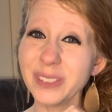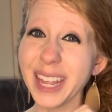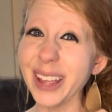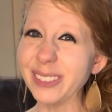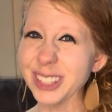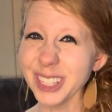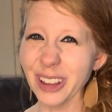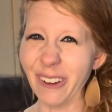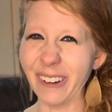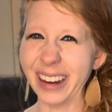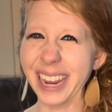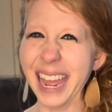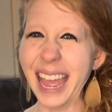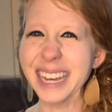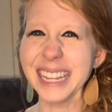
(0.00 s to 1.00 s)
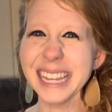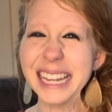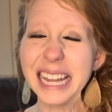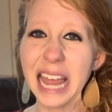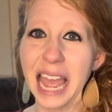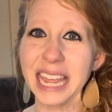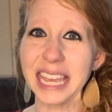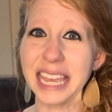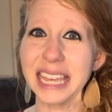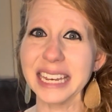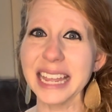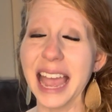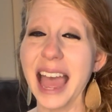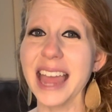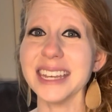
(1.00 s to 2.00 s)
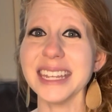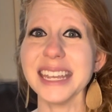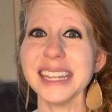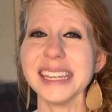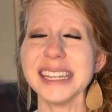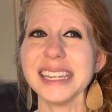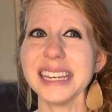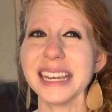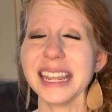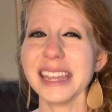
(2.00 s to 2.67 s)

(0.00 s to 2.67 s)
I'm sorry, I didn't like it. I didn't